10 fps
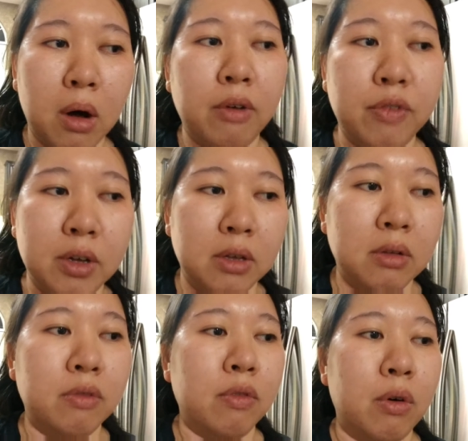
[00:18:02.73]

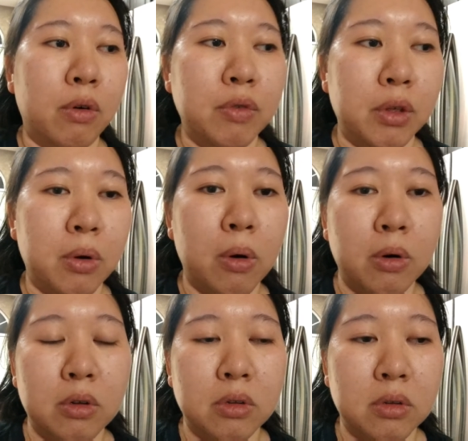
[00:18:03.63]
often over the
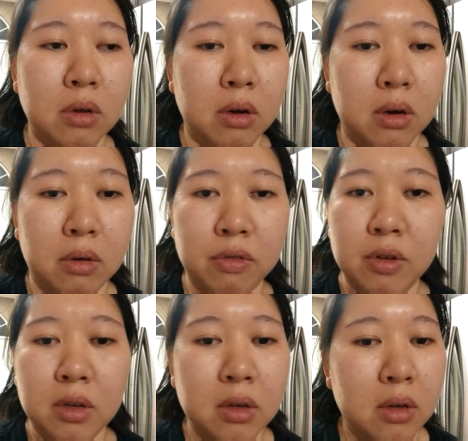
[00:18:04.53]
course of
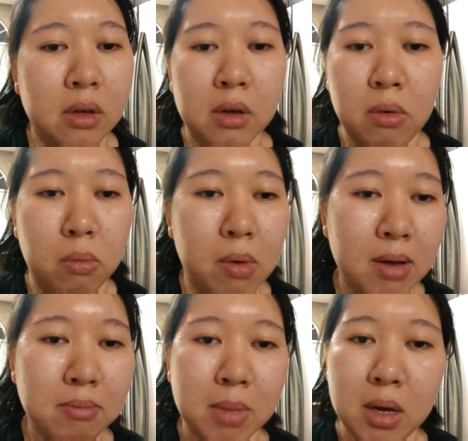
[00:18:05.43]

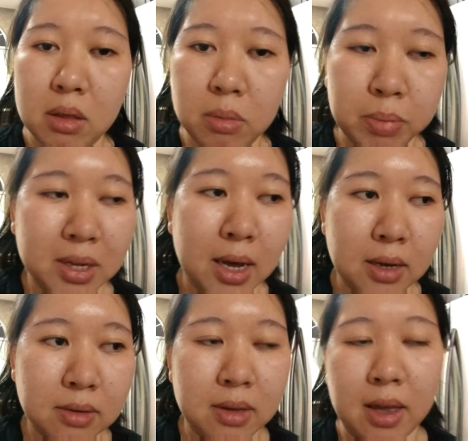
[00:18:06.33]
1 month
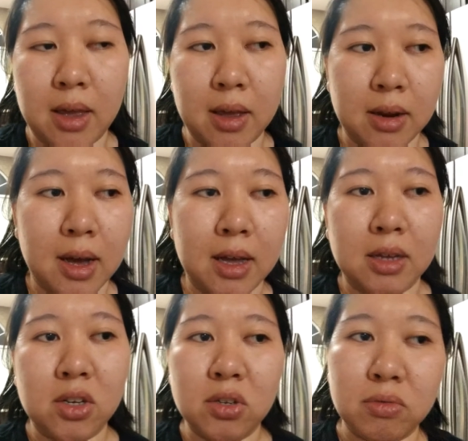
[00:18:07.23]
plus, and
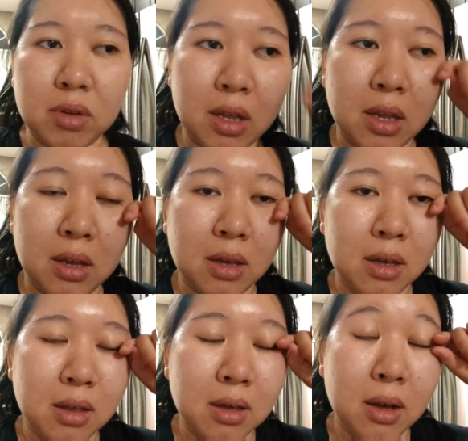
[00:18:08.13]
I just really
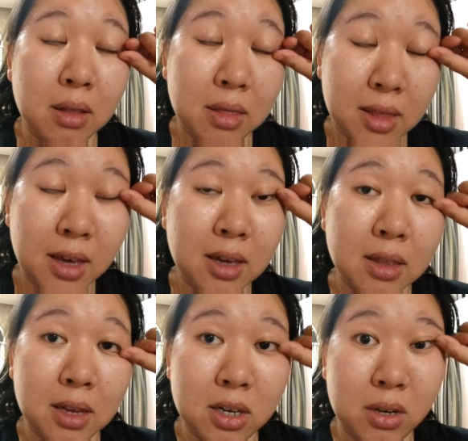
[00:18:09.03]

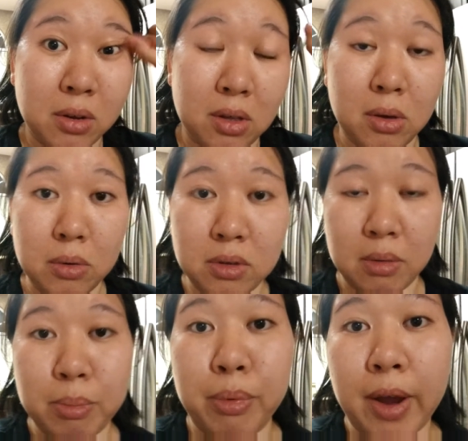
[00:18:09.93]
think that she could use
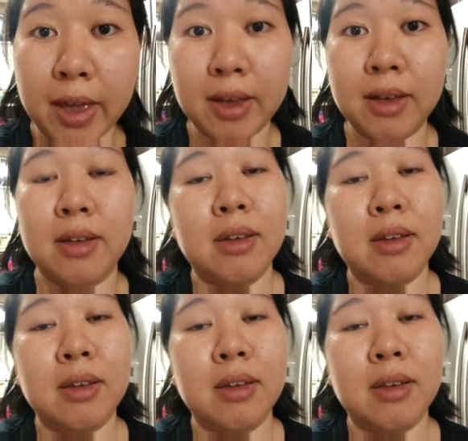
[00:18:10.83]
the break